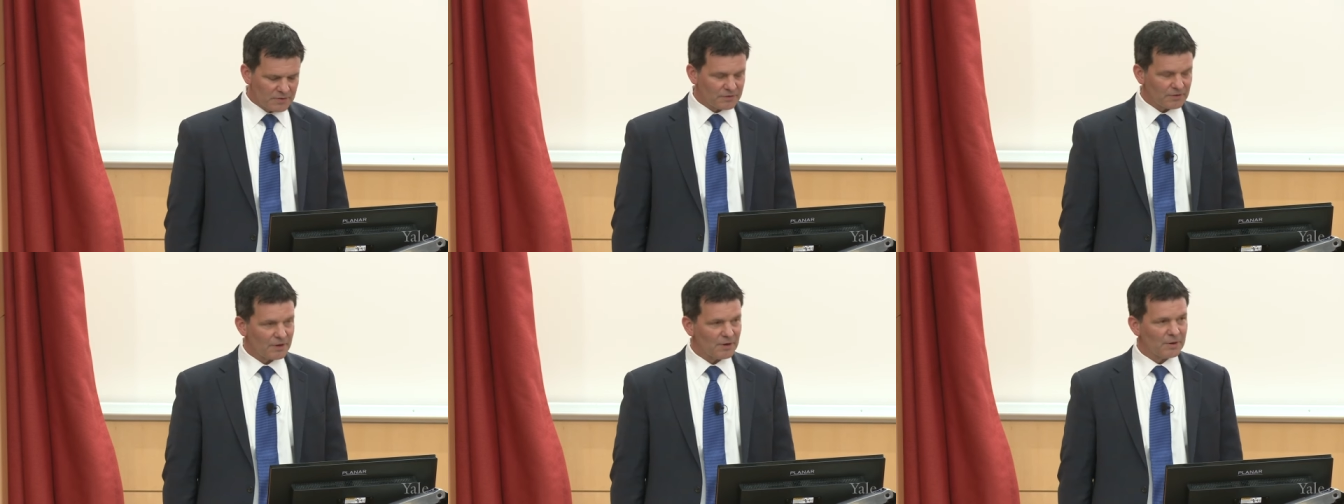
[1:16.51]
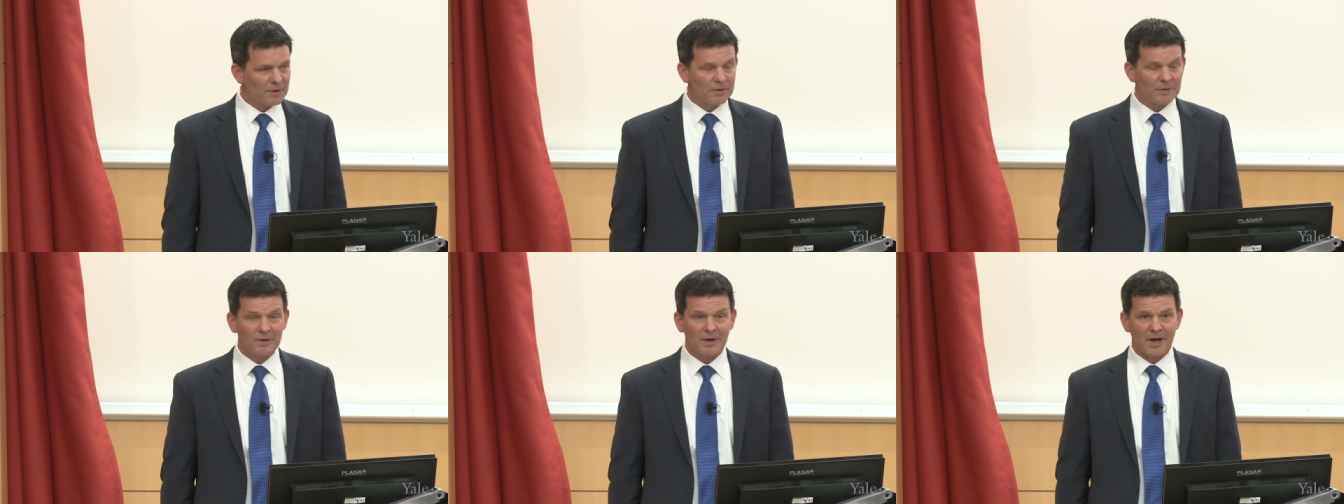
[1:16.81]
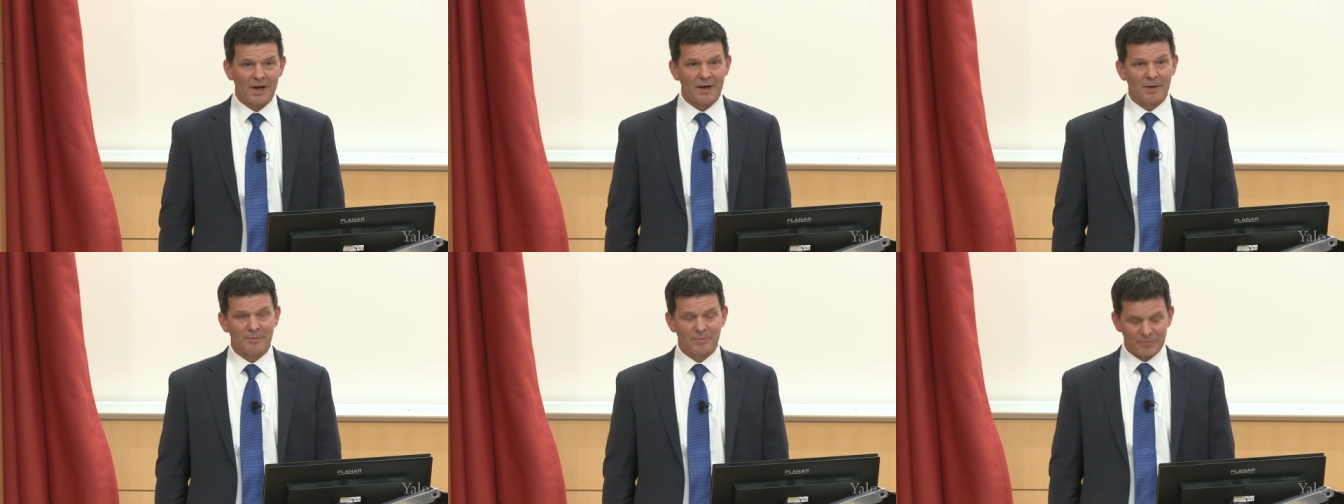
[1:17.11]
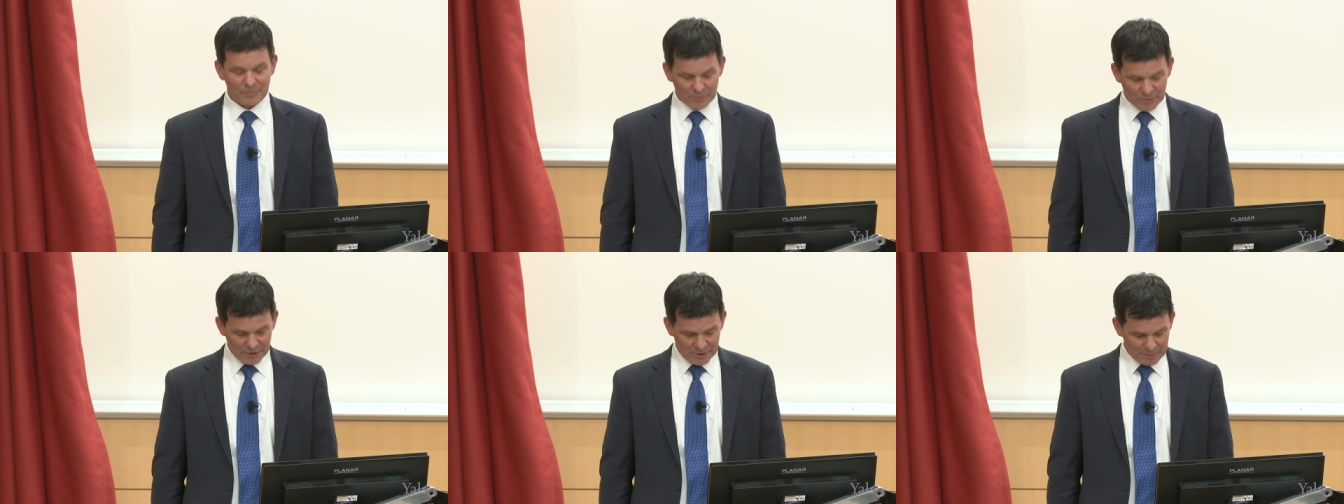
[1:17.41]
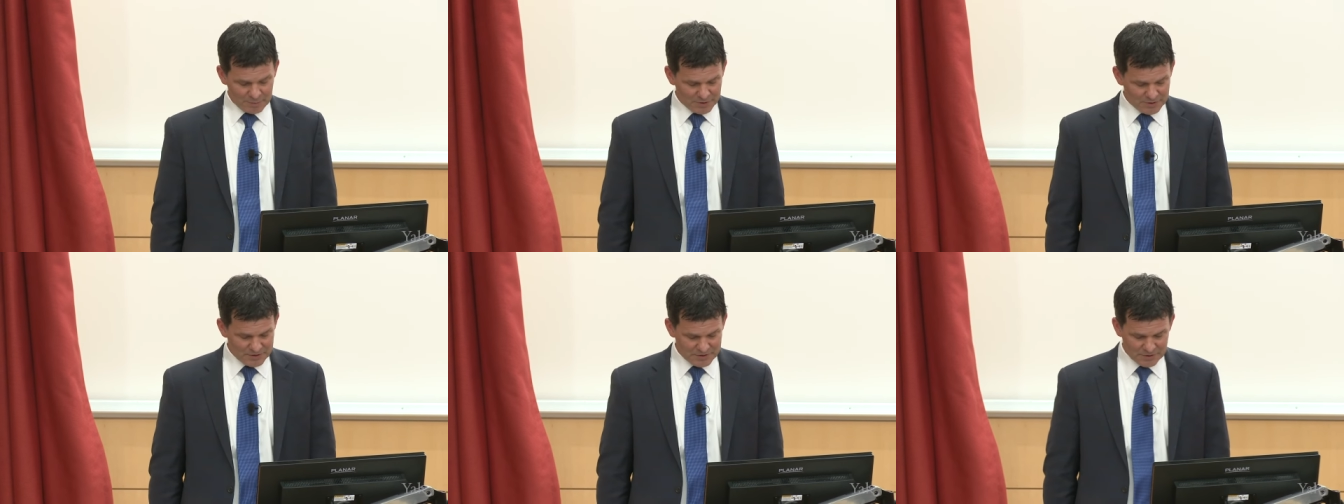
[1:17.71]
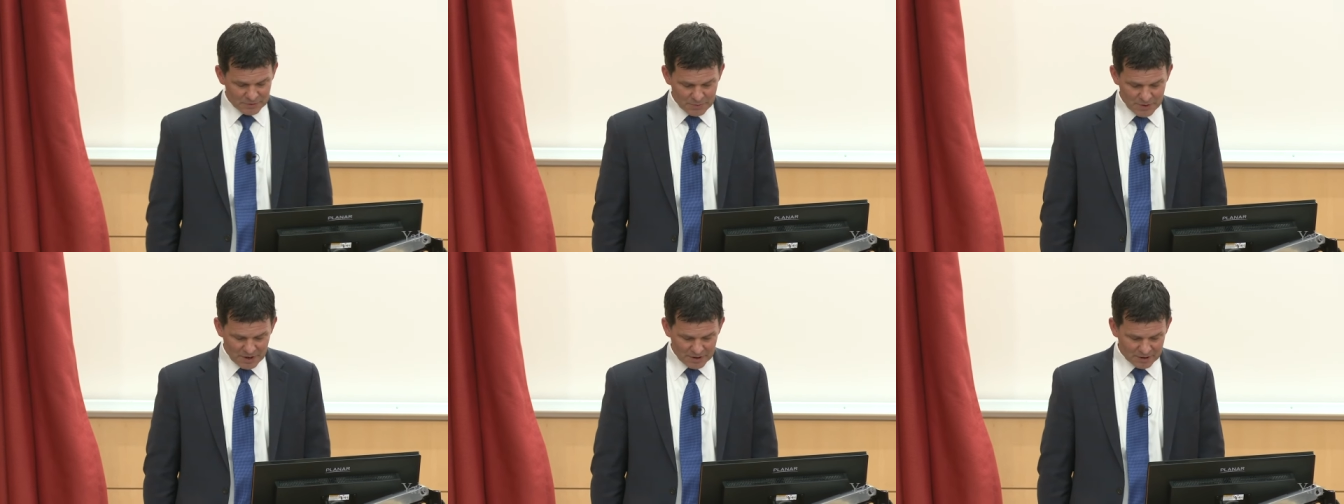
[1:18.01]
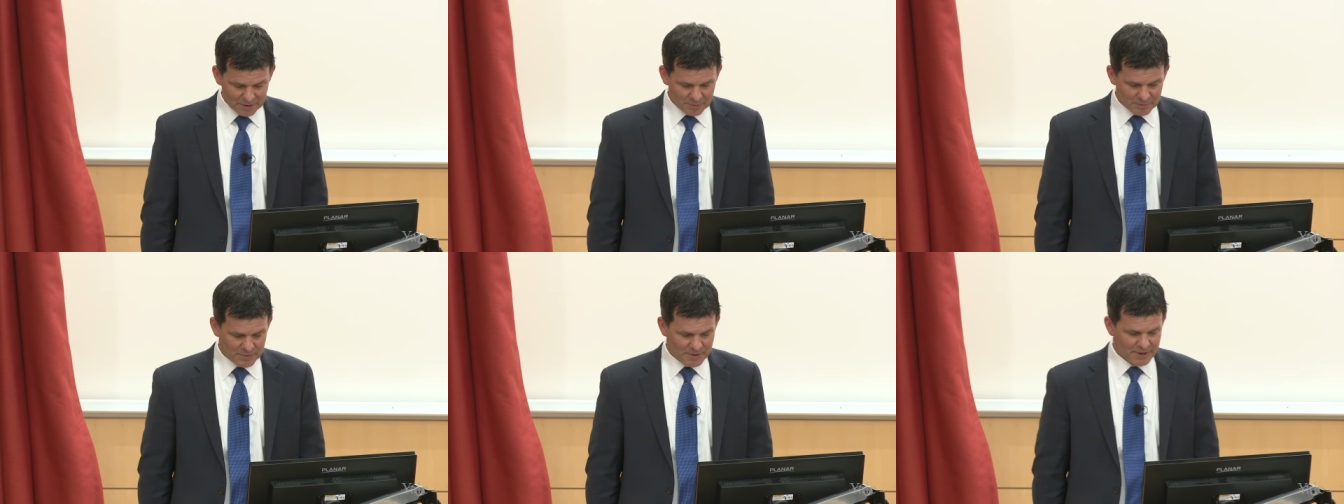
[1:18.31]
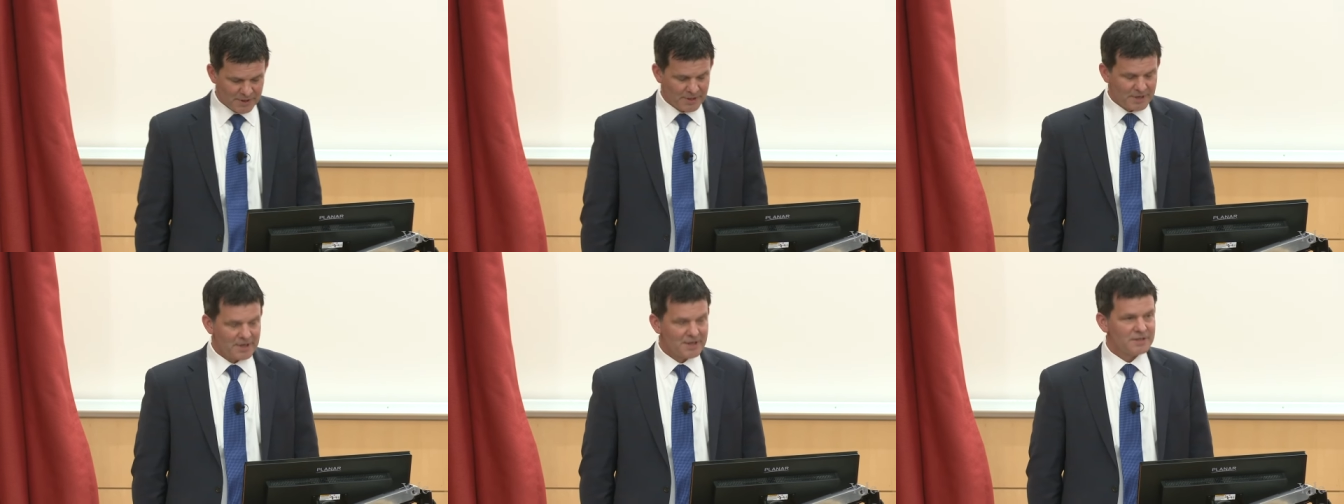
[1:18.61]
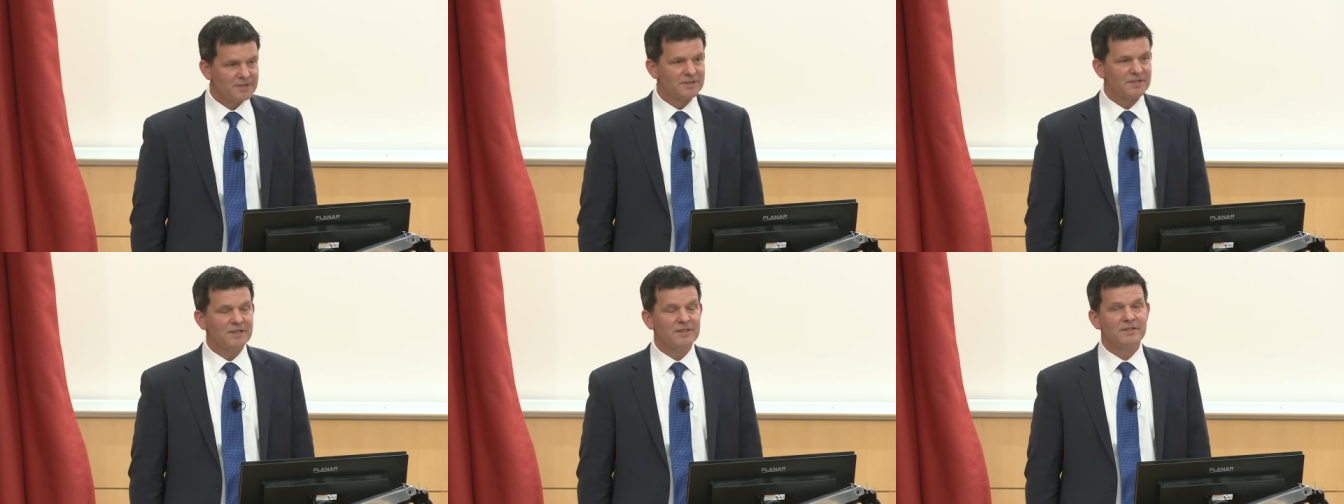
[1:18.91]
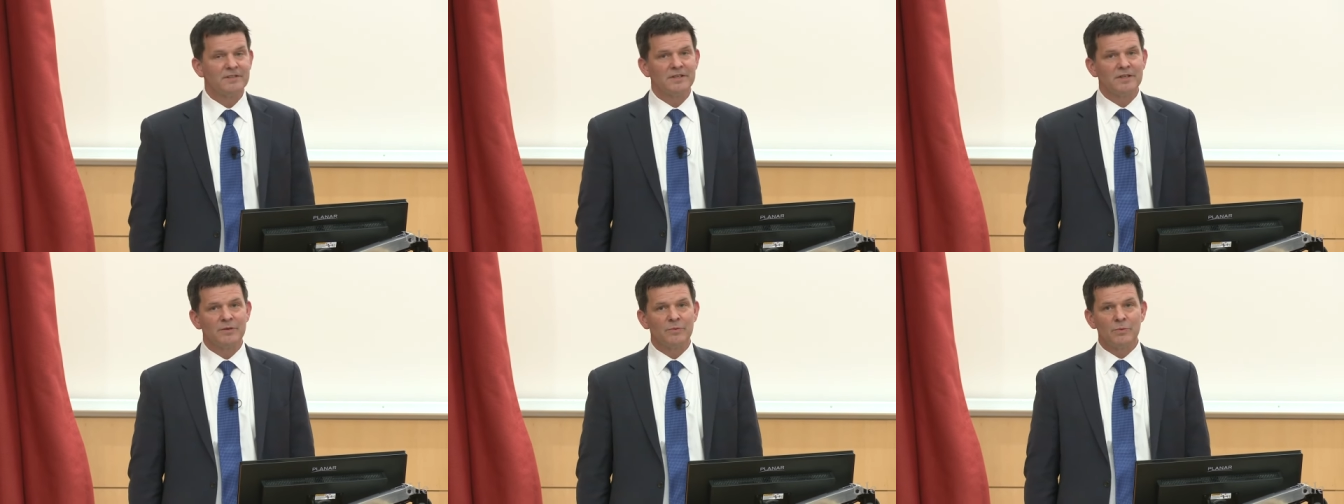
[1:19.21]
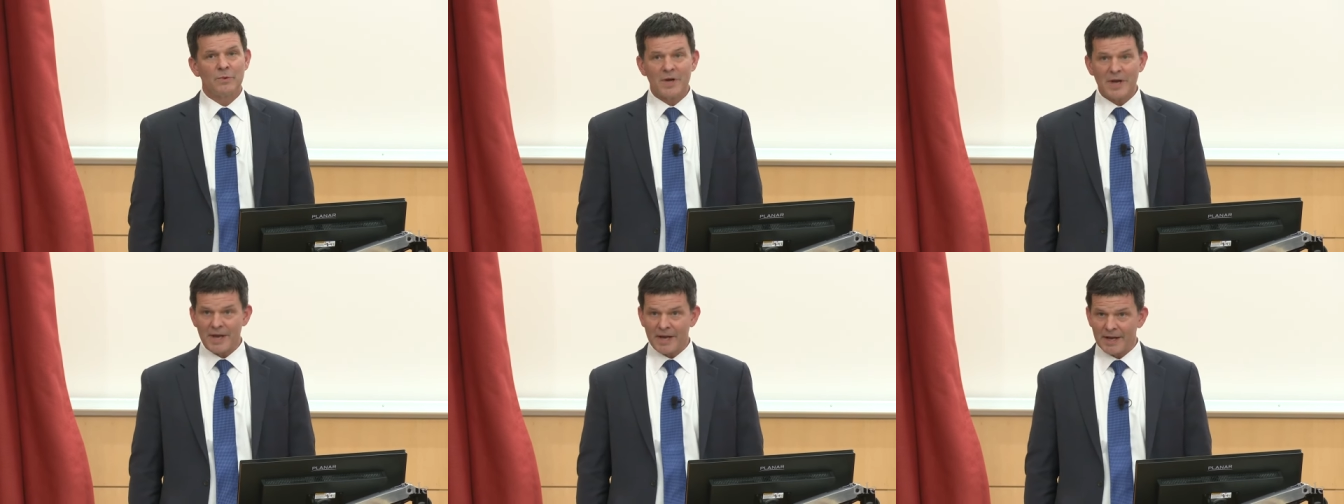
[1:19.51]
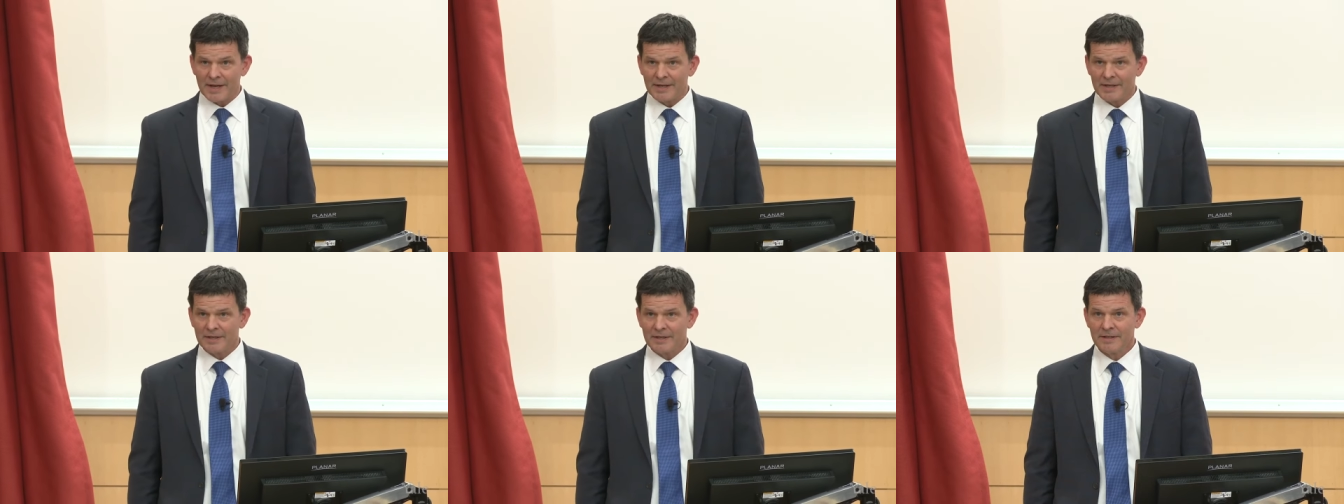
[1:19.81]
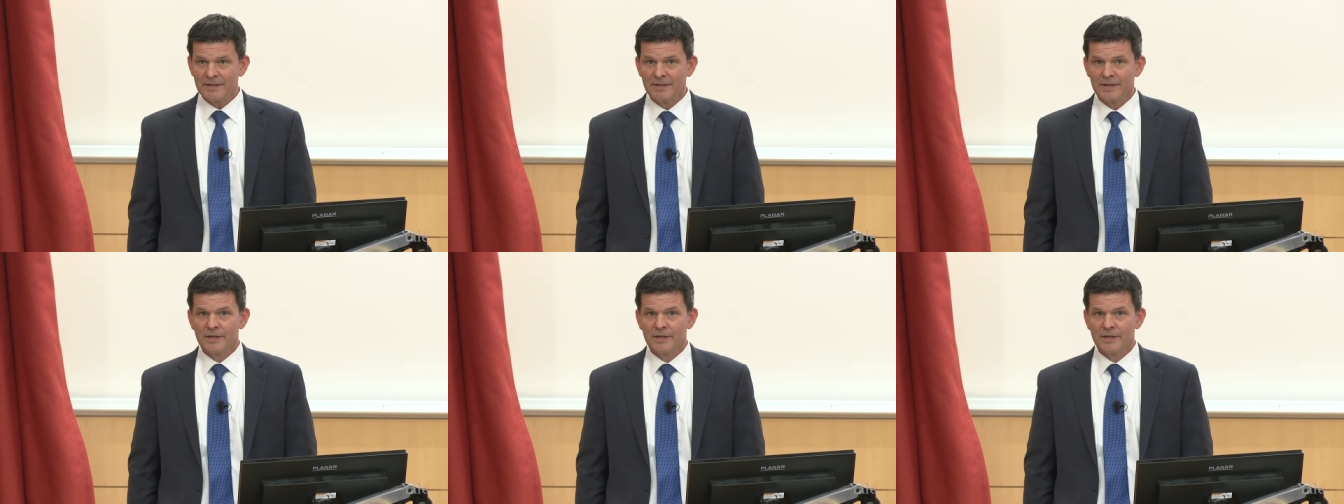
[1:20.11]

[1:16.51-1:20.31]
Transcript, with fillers: so I'm really pleased to welcome CC Wei,